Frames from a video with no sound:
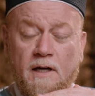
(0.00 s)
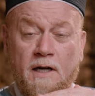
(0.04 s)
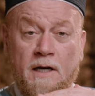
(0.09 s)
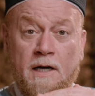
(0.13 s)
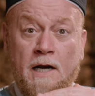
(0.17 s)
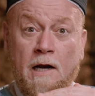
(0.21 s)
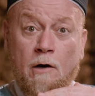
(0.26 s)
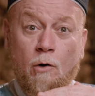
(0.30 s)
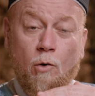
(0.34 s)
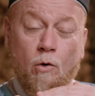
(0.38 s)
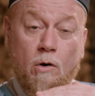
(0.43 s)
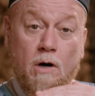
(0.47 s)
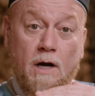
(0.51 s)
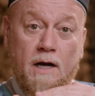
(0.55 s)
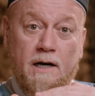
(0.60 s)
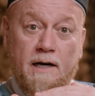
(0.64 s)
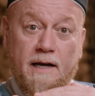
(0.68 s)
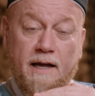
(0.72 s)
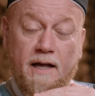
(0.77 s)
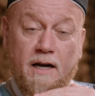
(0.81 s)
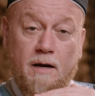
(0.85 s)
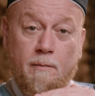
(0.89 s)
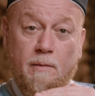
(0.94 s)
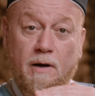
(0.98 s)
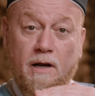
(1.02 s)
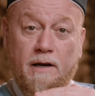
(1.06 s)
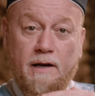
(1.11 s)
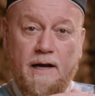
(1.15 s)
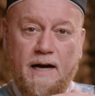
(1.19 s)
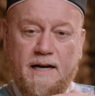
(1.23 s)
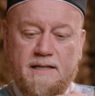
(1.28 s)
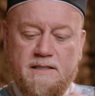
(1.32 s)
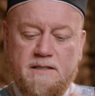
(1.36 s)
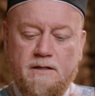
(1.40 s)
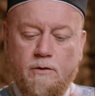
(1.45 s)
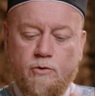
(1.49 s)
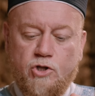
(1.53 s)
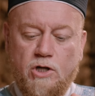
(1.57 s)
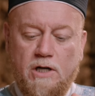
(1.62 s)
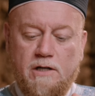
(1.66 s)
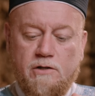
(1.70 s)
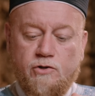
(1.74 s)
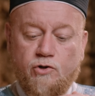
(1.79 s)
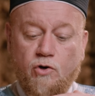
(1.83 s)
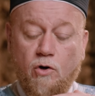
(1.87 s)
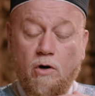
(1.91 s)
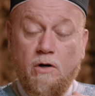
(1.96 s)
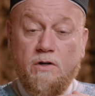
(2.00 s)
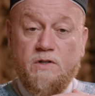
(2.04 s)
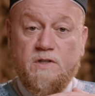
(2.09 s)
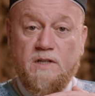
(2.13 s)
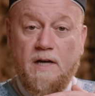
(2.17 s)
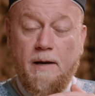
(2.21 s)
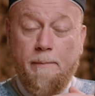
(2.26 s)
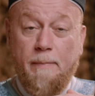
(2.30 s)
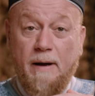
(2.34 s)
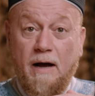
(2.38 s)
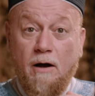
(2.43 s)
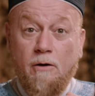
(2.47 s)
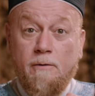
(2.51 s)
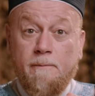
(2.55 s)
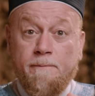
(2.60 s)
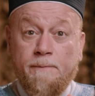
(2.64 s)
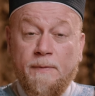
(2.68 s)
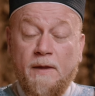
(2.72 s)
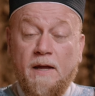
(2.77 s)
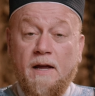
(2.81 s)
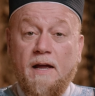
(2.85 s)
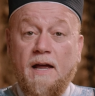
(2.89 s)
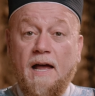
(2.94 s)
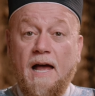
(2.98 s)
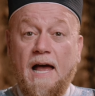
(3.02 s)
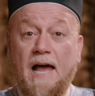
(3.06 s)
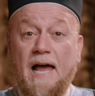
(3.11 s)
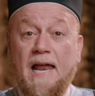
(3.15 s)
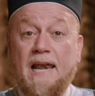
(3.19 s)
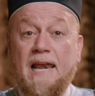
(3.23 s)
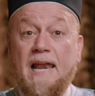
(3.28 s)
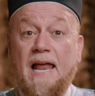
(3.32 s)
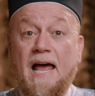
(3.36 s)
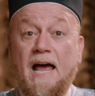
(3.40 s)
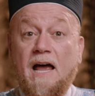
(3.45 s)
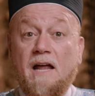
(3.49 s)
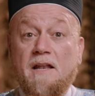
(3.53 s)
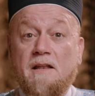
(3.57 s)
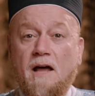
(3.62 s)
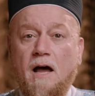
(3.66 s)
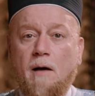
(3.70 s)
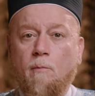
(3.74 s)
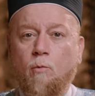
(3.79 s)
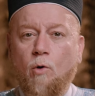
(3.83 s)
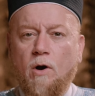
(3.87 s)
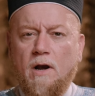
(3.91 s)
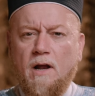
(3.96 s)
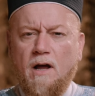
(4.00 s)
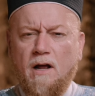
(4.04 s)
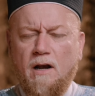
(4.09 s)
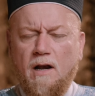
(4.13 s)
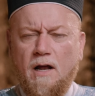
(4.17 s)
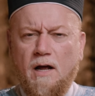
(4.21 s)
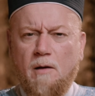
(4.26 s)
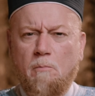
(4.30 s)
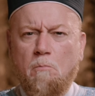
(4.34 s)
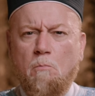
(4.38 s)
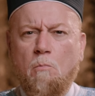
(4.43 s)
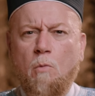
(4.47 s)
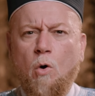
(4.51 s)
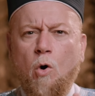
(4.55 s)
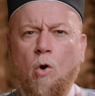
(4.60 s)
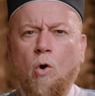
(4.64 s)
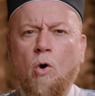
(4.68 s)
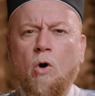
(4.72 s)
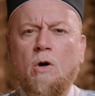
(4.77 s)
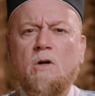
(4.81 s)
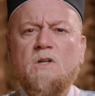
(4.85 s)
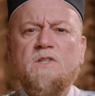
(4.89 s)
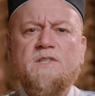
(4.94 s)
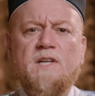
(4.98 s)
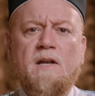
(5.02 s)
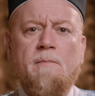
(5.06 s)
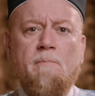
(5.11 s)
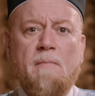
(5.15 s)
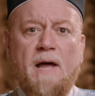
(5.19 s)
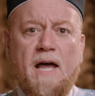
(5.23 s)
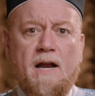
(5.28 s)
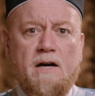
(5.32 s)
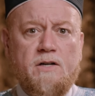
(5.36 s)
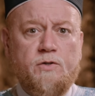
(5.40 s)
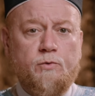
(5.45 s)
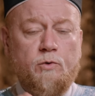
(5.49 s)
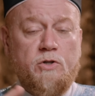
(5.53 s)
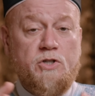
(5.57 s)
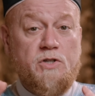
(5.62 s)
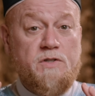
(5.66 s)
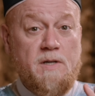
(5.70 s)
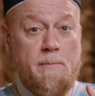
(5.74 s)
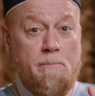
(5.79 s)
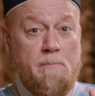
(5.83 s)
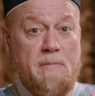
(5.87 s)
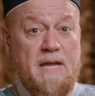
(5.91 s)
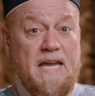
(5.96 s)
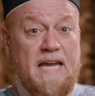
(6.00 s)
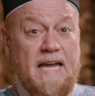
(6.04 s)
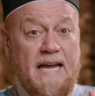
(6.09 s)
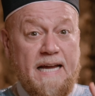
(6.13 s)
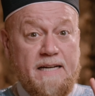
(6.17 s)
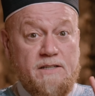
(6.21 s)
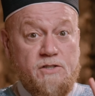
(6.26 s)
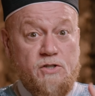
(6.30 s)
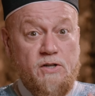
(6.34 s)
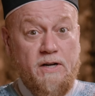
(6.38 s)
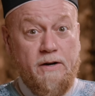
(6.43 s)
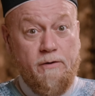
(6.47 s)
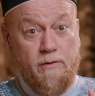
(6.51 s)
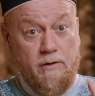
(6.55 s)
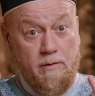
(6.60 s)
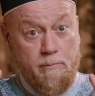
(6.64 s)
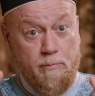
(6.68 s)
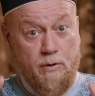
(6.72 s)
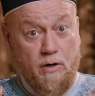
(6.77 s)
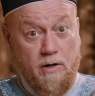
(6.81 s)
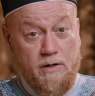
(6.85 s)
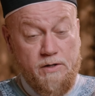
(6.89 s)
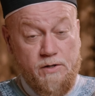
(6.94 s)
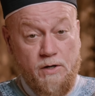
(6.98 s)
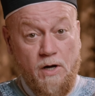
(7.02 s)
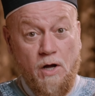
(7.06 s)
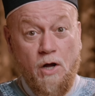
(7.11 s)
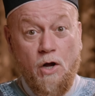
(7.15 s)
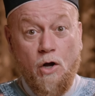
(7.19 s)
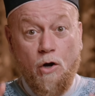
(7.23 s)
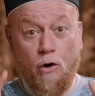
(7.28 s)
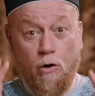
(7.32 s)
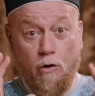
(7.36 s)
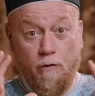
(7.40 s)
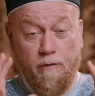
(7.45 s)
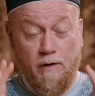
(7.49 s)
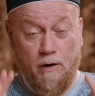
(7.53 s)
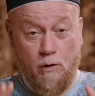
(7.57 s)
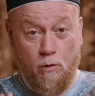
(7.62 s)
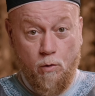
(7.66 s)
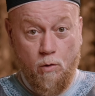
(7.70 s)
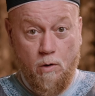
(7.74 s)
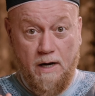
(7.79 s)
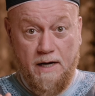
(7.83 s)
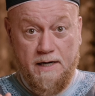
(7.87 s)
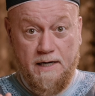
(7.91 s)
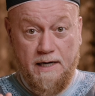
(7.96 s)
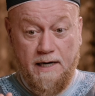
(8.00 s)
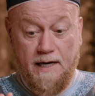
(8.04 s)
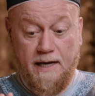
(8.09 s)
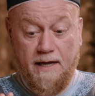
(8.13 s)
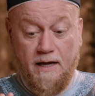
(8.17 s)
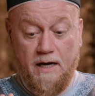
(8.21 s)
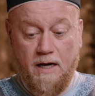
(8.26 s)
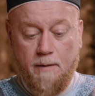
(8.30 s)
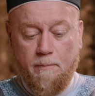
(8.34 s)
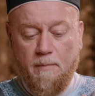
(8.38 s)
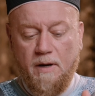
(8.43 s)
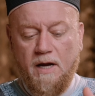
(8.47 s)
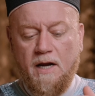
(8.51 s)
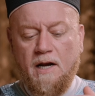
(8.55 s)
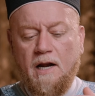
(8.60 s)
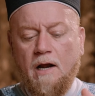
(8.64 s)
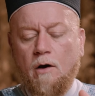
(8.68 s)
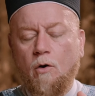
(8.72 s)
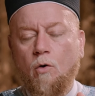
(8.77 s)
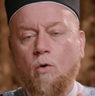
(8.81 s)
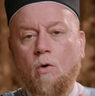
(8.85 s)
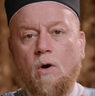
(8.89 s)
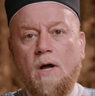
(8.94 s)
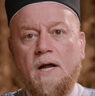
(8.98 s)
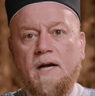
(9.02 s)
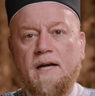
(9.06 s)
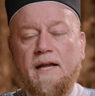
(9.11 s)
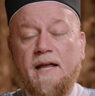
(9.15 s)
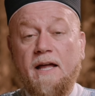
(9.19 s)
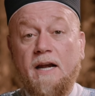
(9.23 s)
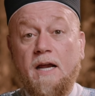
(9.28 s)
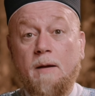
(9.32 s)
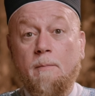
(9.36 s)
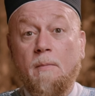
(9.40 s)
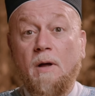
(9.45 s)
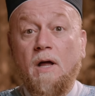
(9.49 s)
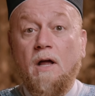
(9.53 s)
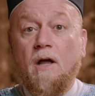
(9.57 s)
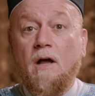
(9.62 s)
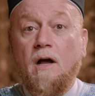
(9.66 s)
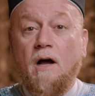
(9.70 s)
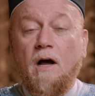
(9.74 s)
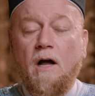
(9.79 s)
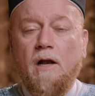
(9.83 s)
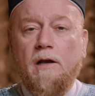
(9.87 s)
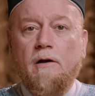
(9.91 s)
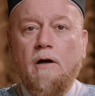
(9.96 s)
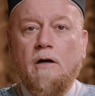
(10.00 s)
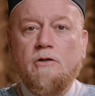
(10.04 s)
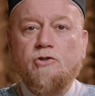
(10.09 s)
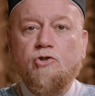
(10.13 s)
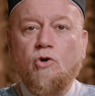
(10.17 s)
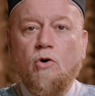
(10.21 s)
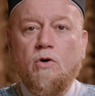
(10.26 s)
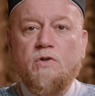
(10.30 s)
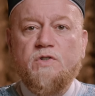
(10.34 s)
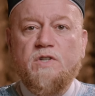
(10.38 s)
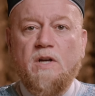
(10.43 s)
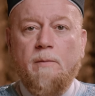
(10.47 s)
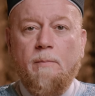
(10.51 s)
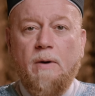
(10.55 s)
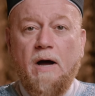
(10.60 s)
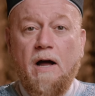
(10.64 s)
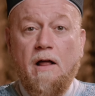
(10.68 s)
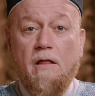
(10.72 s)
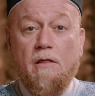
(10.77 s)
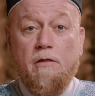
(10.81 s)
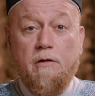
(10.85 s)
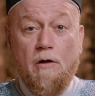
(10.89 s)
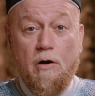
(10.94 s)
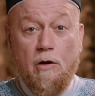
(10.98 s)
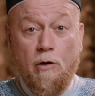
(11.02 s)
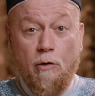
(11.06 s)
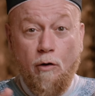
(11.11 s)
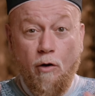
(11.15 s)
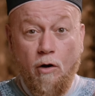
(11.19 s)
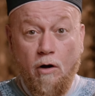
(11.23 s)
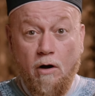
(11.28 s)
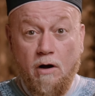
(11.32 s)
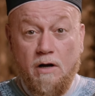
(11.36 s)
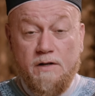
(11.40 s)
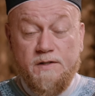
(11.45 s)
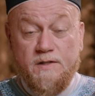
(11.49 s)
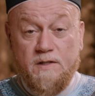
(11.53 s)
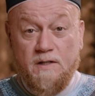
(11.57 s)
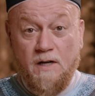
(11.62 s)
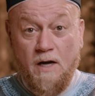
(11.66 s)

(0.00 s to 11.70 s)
In Al-Quran Al-Karim, Allah Azza wa Jal talks about al-adab wal-akhlaq, morals and manners, which is a big integral part of Al-Quran Al-Karim. In Al-Quran Al-Karim, Allah talks about the laws